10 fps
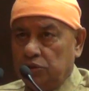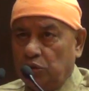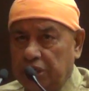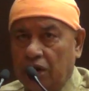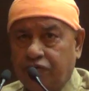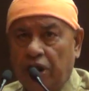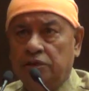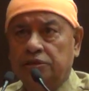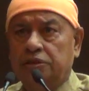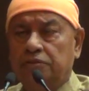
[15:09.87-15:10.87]
So dear
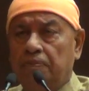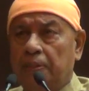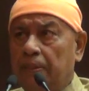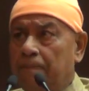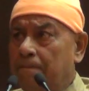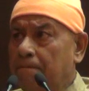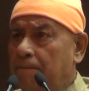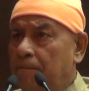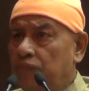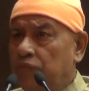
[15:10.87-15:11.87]
friends,
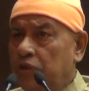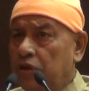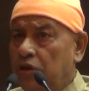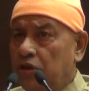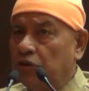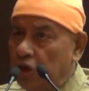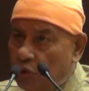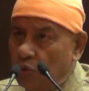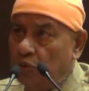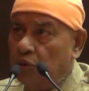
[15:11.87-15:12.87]
so
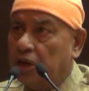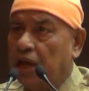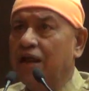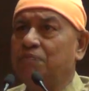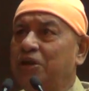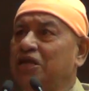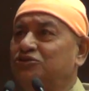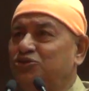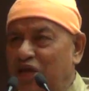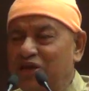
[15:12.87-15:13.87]
you can
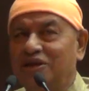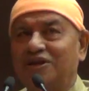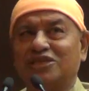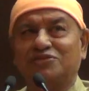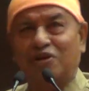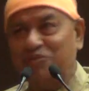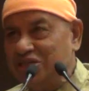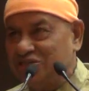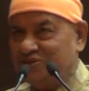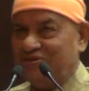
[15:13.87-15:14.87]
bring change and
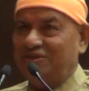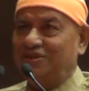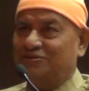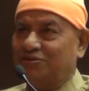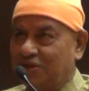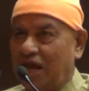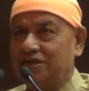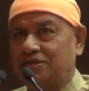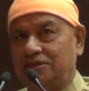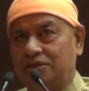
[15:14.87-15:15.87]
transformation in the
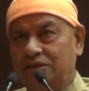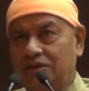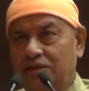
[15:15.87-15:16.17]
society.